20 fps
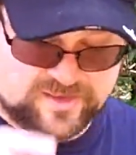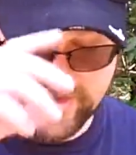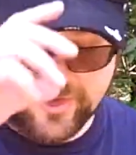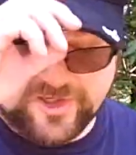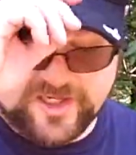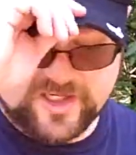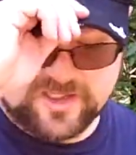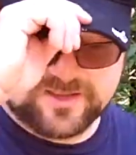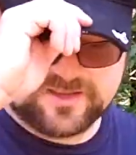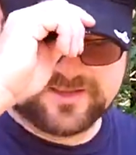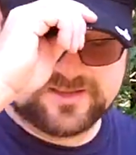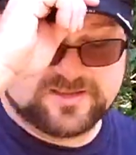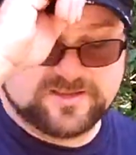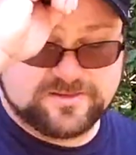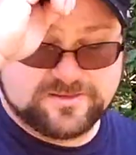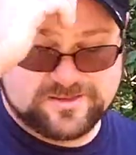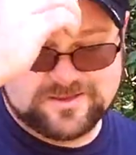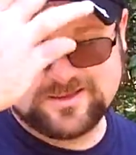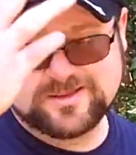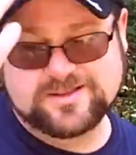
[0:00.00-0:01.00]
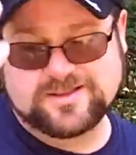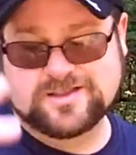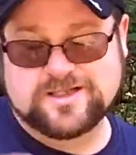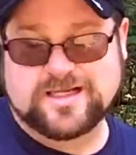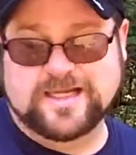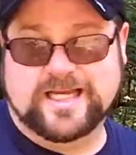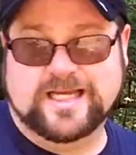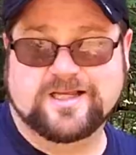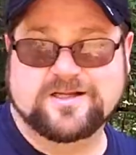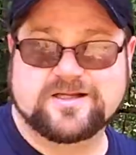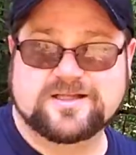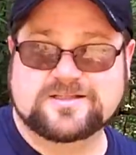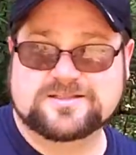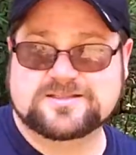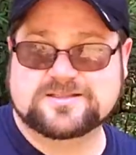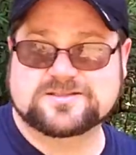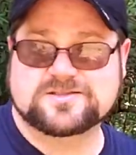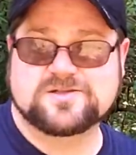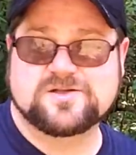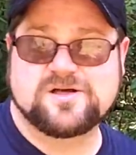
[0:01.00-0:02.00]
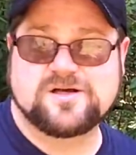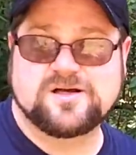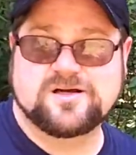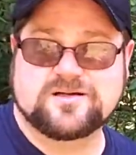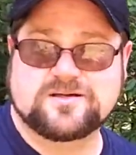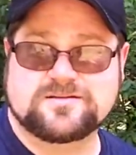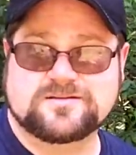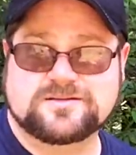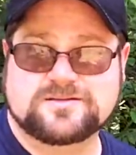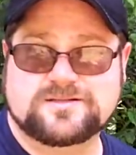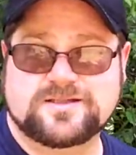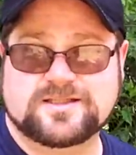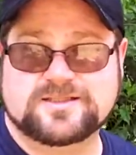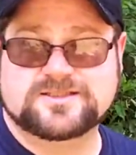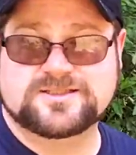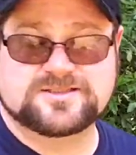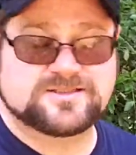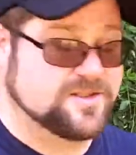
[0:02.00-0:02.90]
to the ground to 8 inches long. It